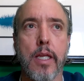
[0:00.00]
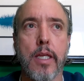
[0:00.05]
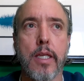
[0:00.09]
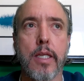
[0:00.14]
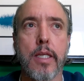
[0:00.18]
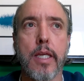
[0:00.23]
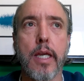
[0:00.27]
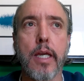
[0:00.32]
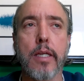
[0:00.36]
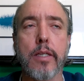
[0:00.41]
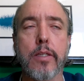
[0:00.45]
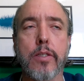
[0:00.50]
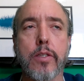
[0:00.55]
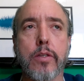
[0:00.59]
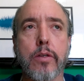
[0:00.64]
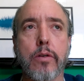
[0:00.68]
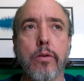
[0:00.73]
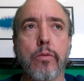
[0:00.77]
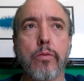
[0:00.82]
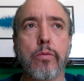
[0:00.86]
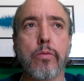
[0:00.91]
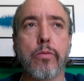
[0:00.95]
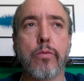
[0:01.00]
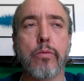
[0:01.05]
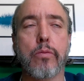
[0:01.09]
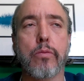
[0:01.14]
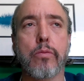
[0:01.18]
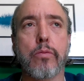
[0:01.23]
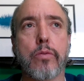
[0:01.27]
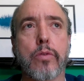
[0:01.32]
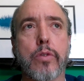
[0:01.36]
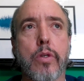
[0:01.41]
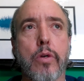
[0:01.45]
Yeah, so
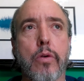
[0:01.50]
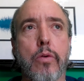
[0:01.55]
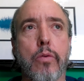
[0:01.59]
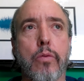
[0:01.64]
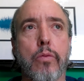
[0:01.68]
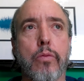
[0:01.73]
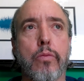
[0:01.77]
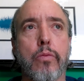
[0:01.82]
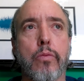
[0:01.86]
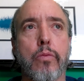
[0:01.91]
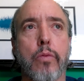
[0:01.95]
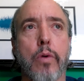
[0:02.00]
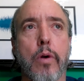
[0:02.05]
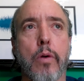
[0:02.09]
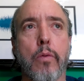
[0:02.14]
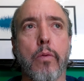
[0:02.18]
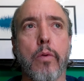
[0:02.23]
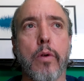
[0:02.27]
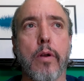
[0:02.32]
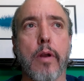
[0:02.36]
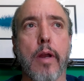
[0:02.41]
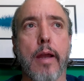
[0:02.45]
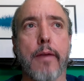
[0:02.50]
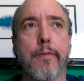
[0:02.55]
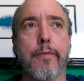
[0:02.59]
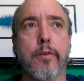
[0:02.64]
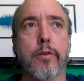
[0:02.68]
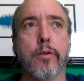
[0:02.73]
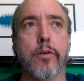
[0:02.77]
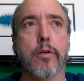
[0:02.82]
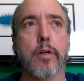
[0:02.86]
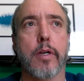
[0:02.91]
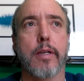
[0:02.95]
what we're
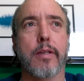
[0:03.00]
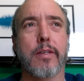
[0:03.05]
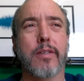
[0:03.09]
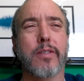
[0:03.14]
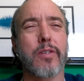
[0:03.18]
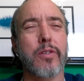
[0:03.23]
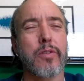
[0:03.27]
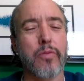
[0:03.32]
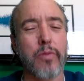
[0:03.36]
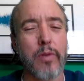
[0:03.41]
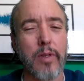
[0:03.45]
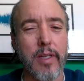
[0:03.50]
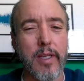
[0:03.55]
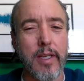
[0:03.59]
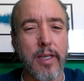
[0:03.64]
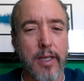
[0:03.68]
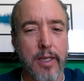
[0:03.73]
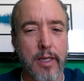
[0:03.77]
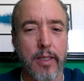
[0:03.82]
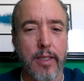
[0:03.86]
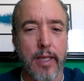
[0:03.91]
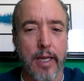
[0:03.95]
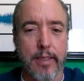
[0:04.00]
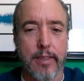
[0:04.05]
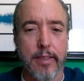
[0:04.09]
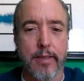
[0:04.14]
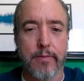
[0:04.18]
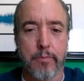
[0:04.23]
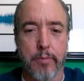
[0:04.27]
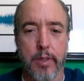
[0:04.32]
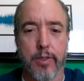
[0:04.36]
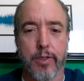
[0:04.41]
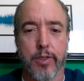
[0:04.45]
after, and this is really a
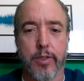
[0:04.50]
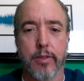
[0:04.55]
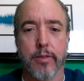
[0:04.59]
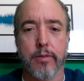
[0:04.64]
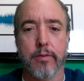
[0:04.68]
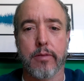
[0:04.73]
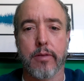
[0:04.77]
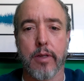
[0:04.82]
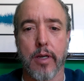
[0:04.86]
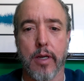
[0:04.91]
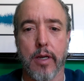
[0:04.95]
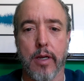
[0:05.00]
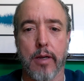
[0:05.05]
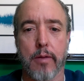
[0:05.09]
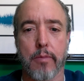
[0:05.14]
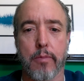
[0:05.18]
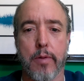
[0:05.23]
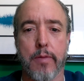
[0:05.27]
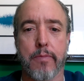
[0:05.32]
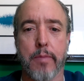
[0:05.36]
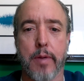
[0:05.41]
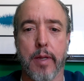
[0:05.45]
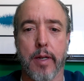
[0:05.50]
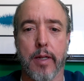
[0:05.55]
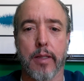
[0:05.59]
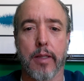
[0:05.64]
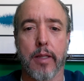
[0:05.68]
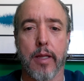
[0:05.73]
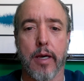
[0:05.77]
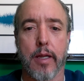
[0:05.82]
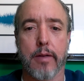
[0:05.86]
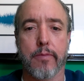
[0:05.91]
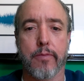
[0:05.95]
collective mission, we've met a
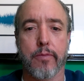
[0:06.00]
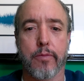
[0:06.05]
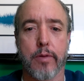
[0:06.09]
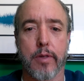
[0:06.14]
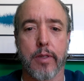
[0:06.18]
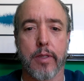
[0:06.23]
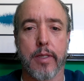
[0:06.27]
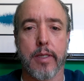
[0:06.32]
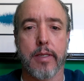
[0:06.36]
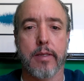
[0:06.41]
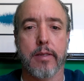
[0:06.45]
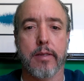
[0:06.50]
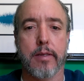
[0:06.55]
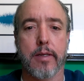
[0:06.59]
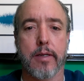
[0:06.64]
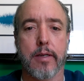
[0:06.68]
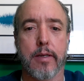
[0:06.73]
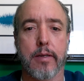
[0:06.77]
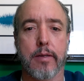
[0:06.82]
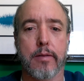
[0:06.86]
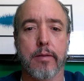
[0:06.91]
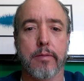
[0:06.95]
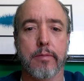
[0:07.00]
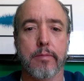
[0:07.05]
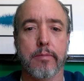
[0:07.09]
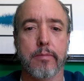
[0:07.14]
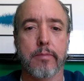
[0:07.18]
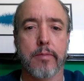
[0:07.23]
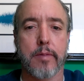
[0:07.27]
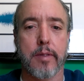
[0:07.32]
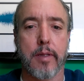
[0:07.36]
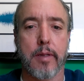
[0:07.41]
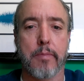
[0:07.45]
lot of really
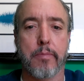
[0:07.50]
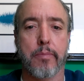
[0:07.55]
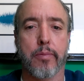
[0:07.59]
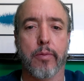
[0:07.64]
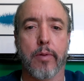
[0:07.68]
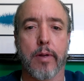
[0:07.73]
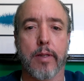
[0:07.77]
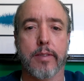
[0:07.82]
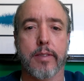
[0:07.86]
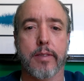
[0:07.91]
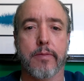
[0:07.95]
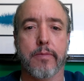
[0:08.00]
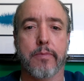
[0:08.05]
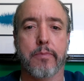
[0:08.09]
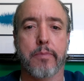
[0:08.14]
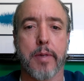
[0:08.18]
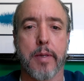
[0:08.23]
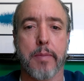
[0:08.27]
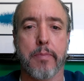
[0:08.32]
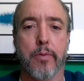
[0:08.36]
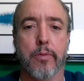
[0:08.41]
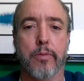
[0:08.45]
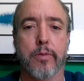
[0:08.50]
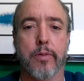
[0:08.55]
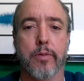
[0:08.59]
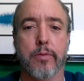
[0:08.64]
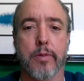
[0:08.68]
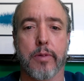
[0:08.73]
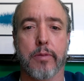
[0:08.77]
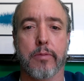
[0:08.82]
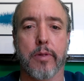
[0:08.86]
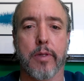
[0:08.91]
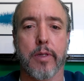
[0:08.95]
impressive people
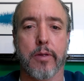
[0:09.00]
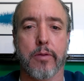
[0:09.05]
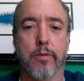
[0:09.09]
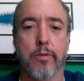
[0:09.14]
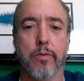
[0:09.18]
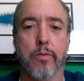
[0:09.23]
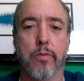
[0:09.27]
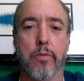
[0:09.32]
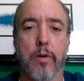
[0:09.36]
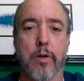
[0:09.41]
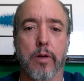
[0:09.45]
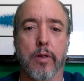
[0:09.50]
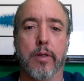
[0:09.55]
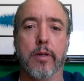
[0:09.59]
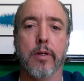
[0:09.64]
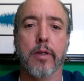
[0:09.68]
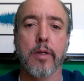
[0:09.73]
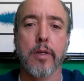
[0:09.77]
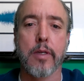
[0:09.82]
doing really cool work